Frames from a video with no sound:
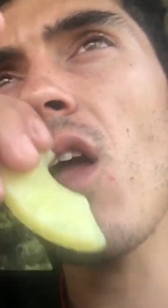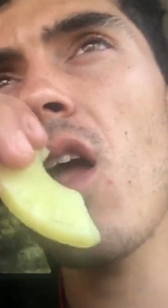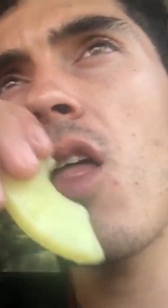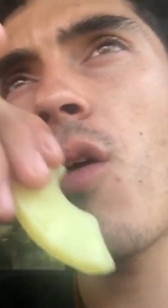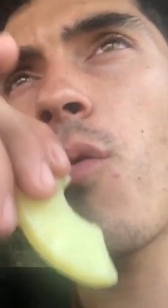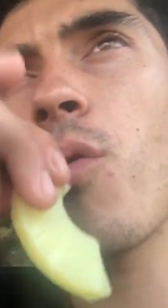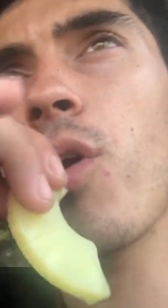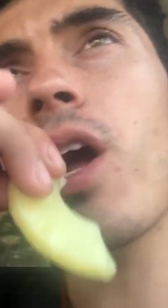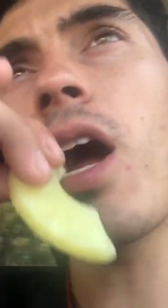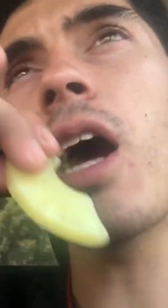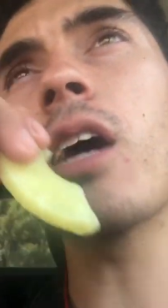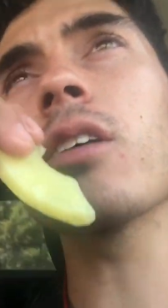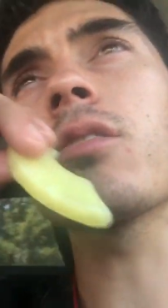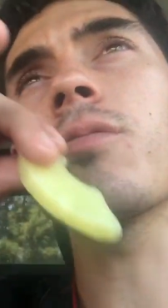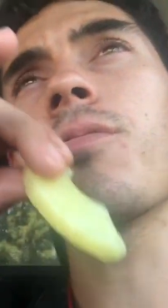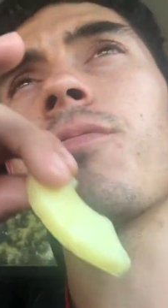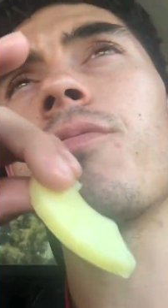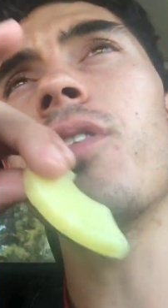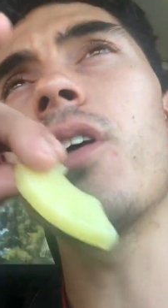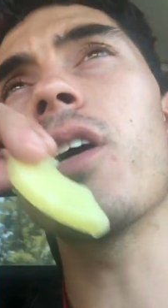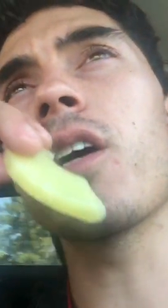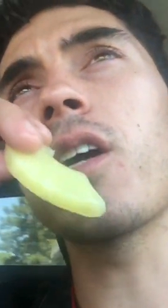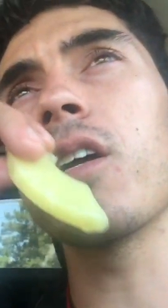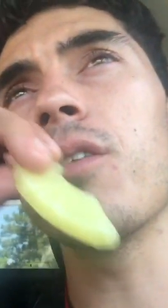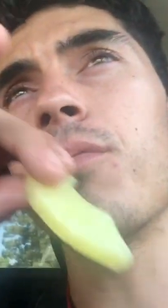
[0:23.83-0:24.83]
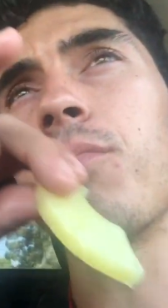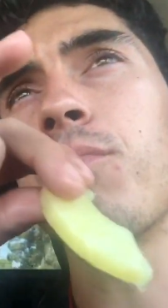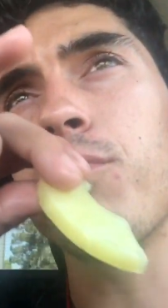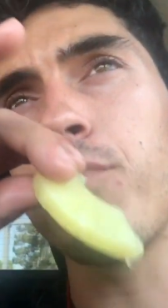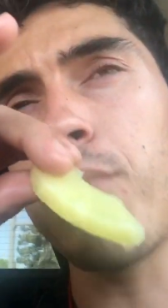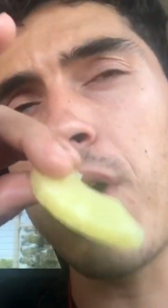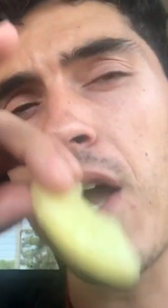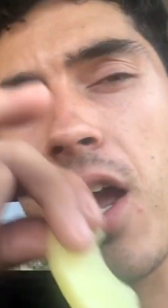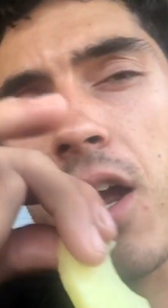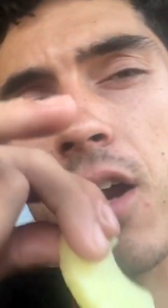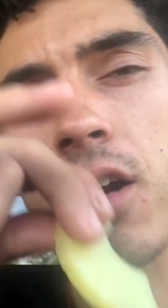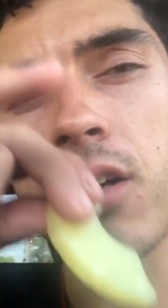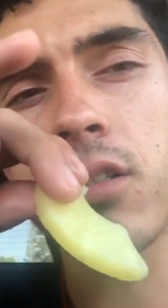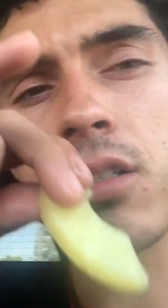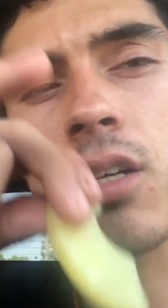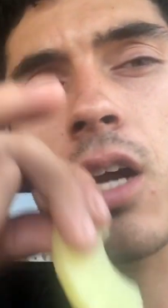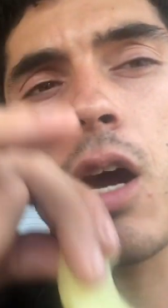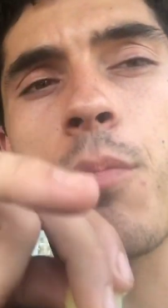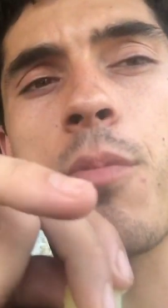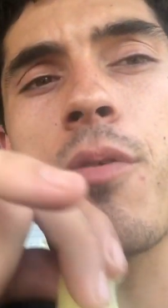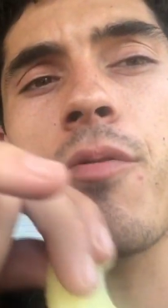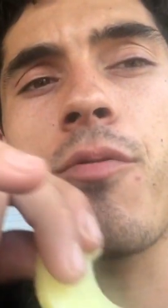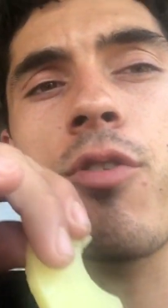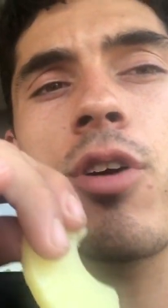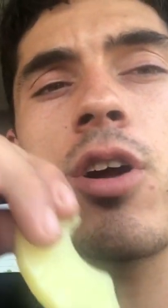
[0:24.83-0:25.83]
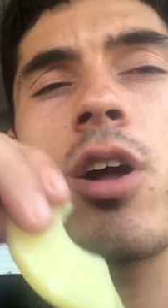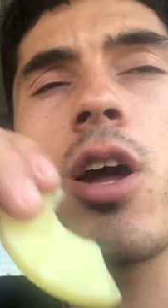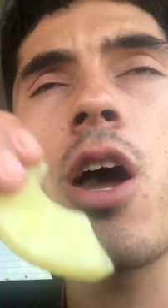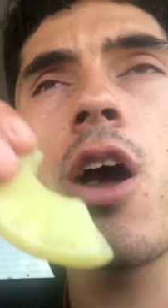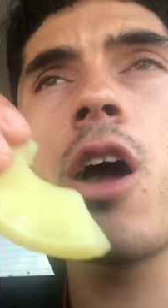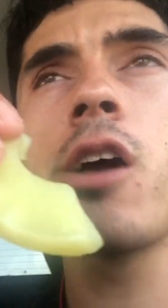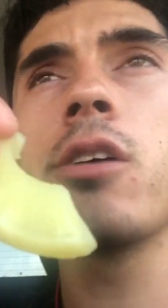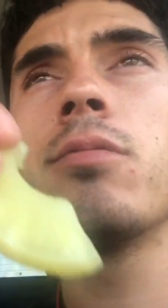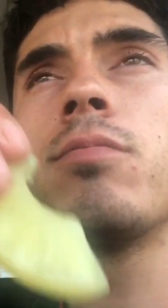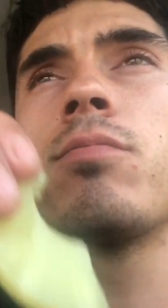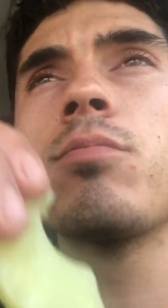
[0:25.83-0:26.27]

And we got some fucking bangers coming for you.